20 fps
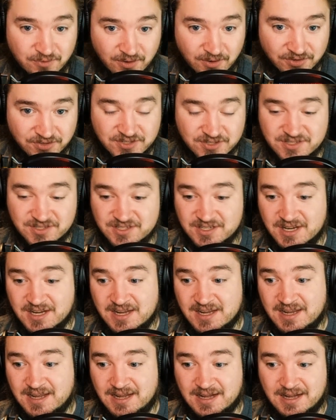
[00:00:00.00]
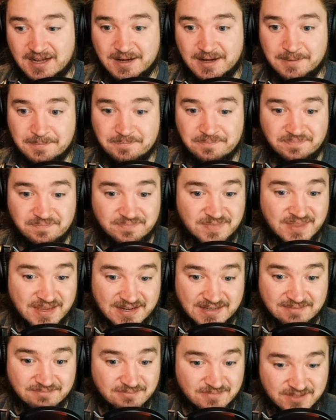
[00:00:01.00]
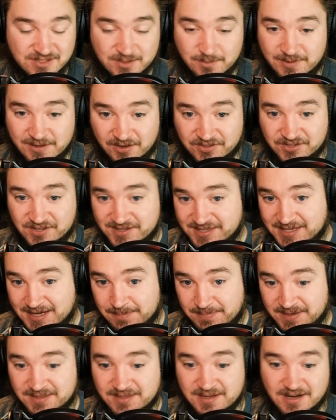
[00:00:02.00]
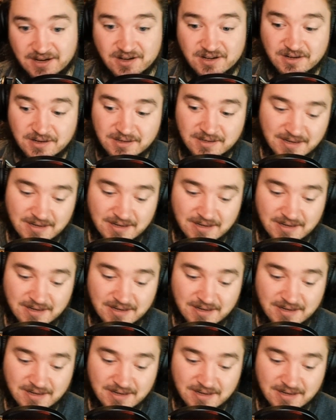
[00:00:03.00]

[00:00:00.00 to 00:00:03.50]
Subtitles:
falters, then someone else could step in there.